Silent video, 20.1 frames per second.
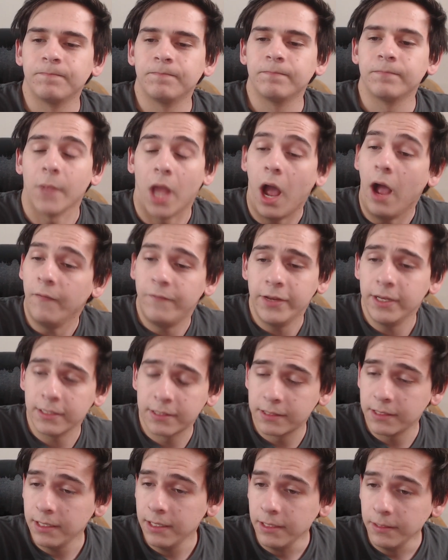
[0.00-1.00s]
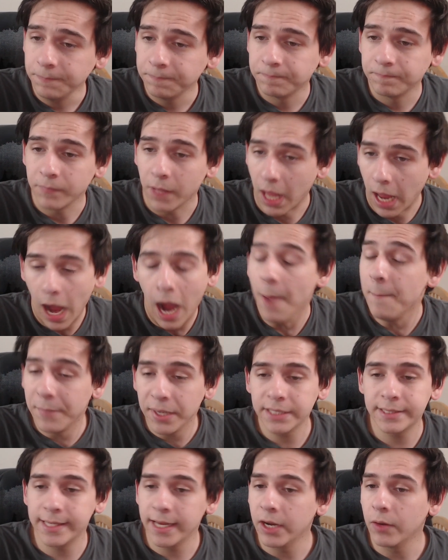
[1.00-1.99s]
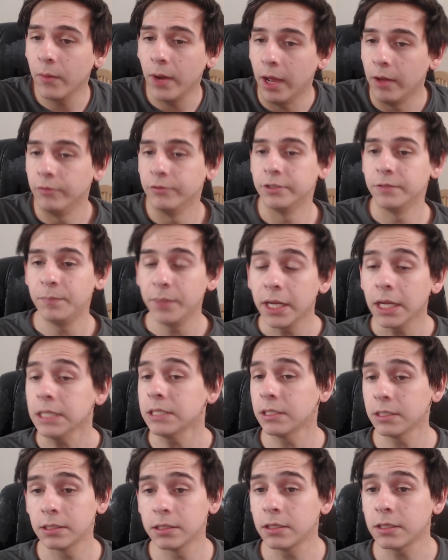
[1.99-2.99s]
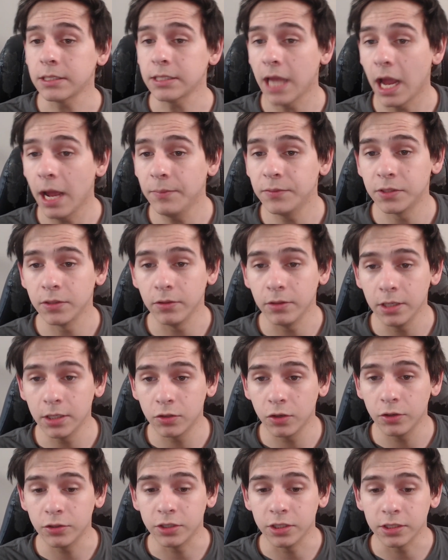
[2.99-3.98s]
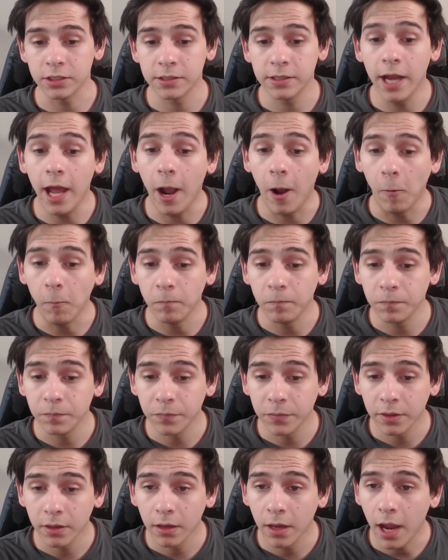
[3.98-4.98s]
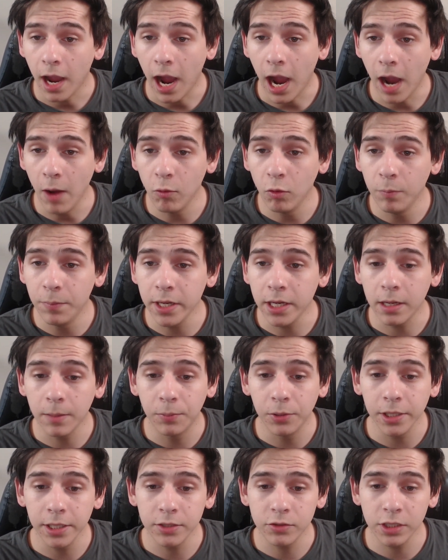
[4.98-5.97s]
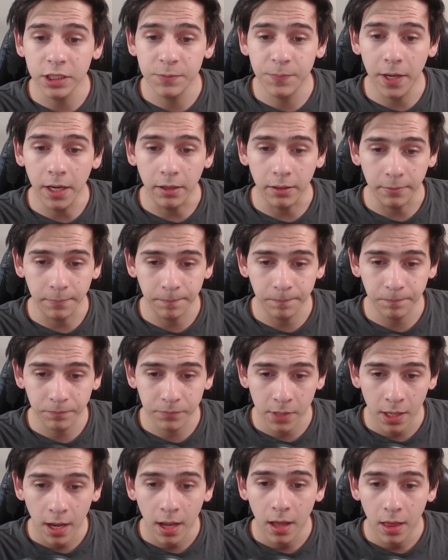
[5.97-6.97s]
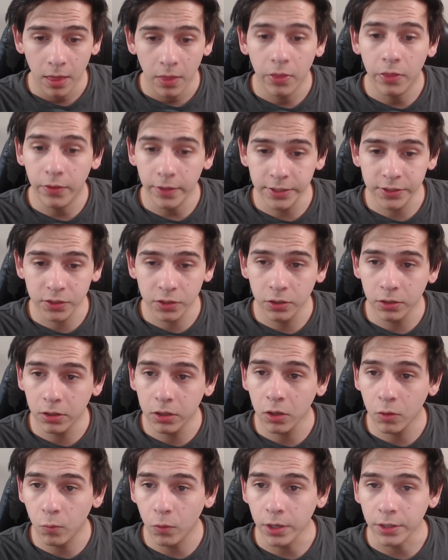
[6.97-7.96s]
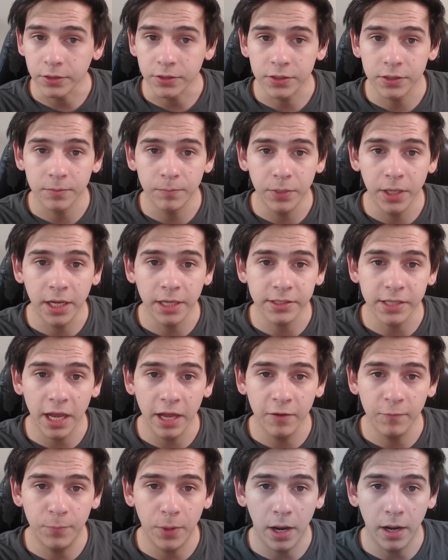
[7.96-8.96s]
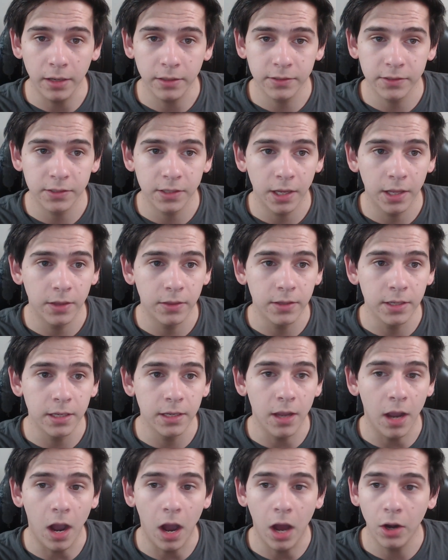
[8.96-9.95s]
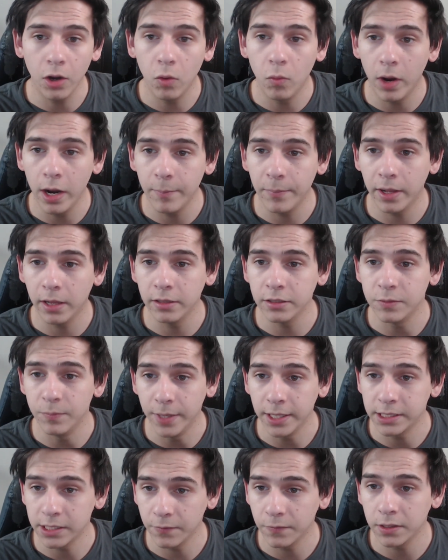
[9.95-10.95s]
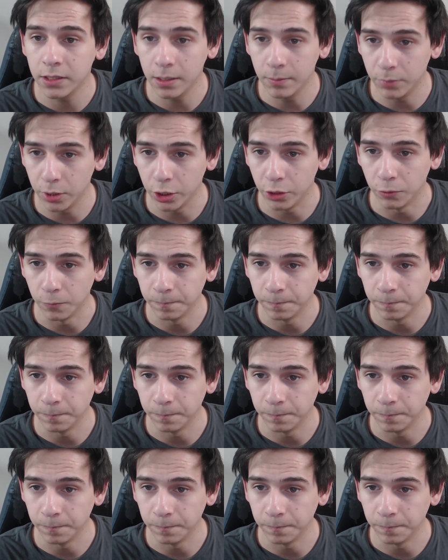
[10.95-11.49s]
Obviously, I'm messing around because this looks absolutely atrocious. Now, I will be completely transparent. This could look worse because out of box, the auto white balance makes everything blue.